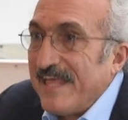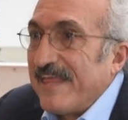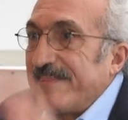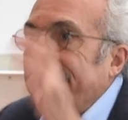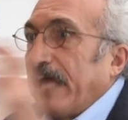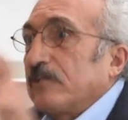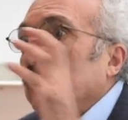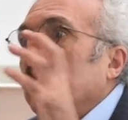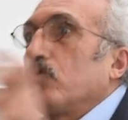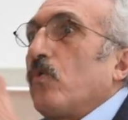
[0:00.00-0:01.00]

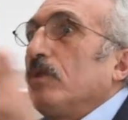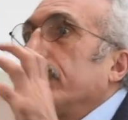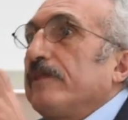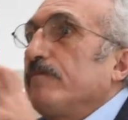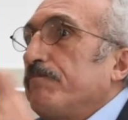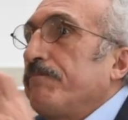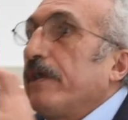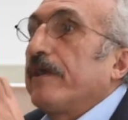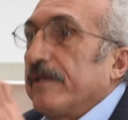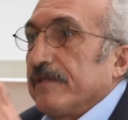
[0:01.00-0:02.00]
That golden
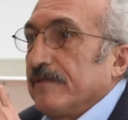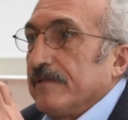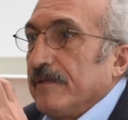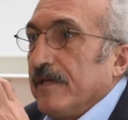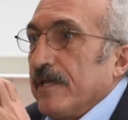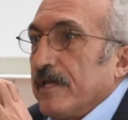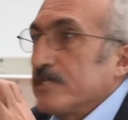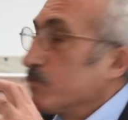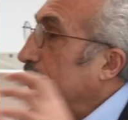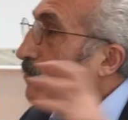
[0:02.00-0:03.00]
period
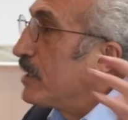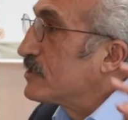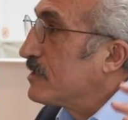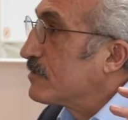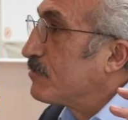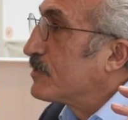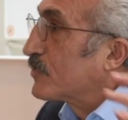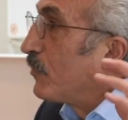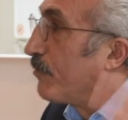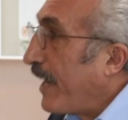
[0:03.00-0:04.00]
is what Muslims
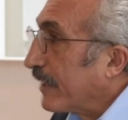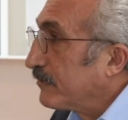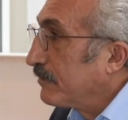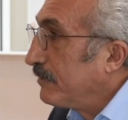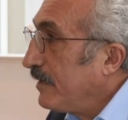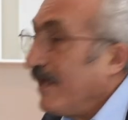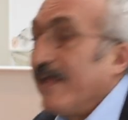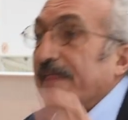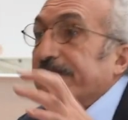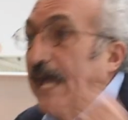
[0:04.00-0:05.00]
must go back to.
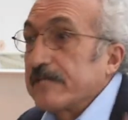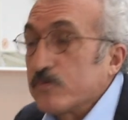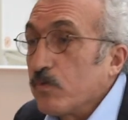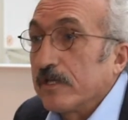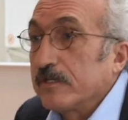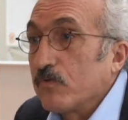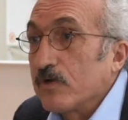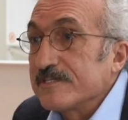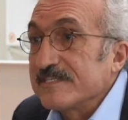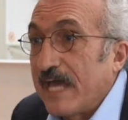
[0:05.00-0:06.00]
That's where the
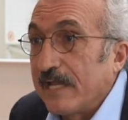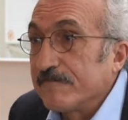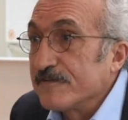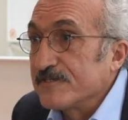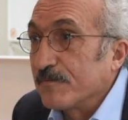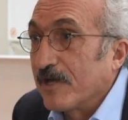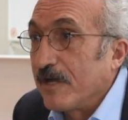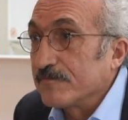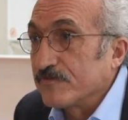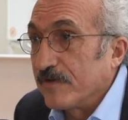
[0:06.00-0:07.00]
word Salafism
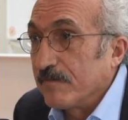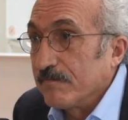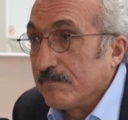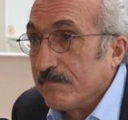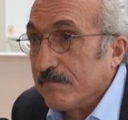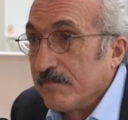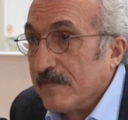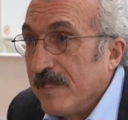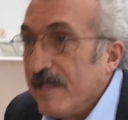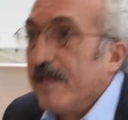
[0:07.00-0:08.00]
comes from.
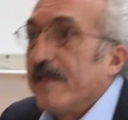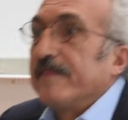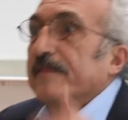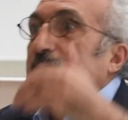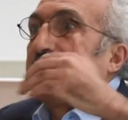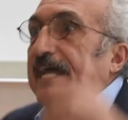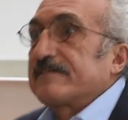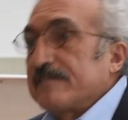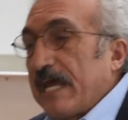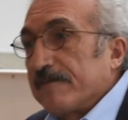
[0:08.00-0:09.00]

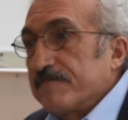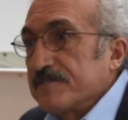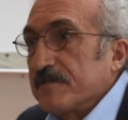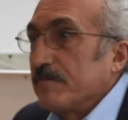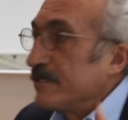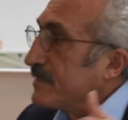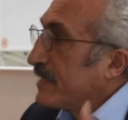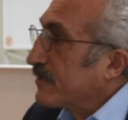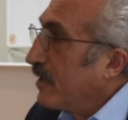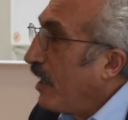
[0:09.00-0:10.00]
That Salafism is
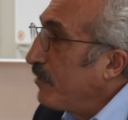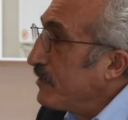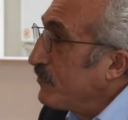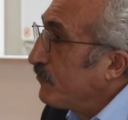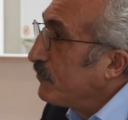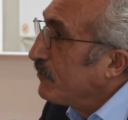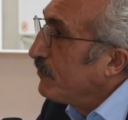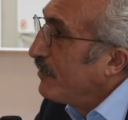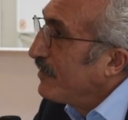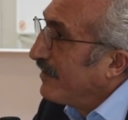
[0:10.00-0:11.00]
as common
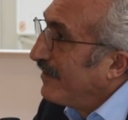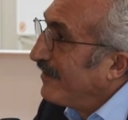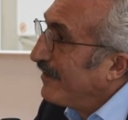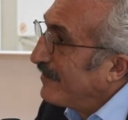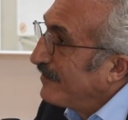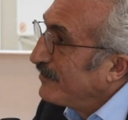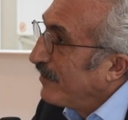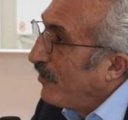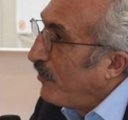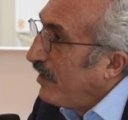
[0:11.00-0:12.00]
to
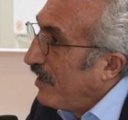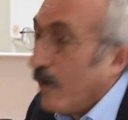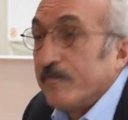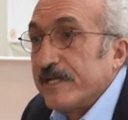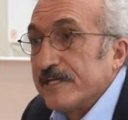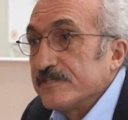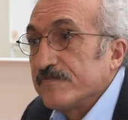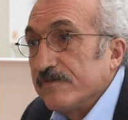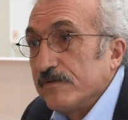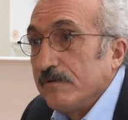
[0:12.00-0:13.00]

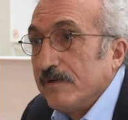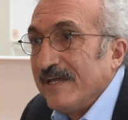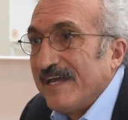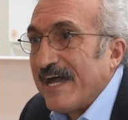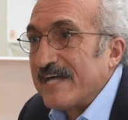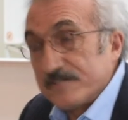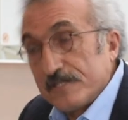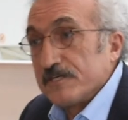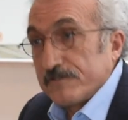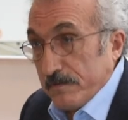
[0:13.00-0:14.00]
Khamenei's view as
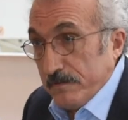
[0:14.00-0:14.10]
it is